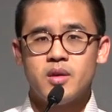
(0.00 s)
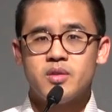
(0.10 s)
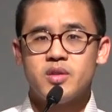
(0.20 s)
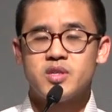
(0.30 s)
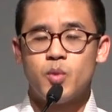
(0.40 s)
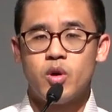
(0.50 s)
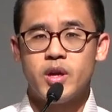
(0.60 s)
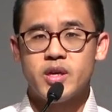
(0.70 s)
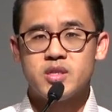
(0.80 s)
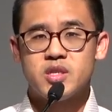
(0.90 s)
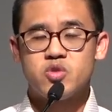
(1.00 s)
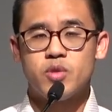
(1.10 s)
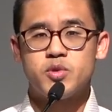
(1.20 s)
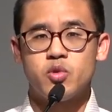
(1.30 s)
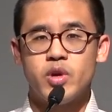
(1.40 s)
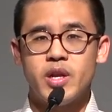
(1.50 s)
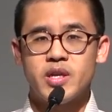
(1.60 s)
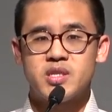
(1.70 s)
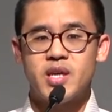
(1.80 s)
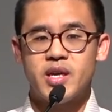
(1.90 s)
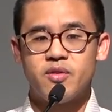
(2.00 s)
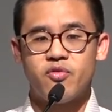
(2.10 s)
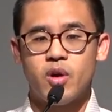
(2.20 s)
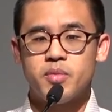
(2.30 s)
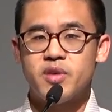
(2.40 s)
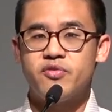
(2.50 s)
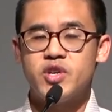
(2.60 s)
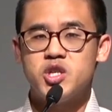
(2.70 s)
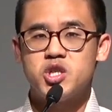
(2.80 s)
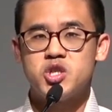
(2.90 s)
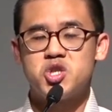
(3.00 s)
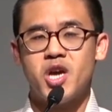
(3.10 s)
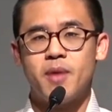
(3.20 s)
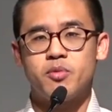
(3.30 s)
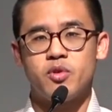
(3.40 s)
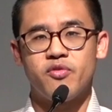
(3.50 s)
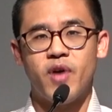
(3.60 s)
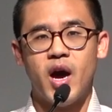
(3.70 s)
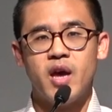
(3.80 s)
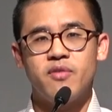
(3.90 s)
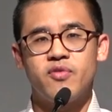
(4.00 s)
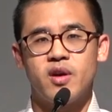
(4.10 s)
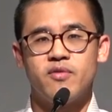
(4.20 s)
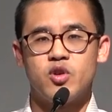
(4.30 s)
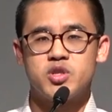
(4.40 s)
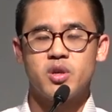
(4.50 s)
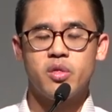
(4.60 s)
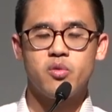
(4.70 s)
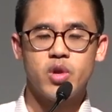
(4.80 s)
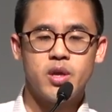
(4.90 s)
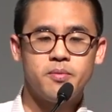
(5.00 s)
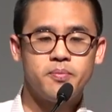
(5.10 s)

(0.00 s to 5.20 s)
This morning's scripture reading is taken from Ephesians chapter 5, verse 3.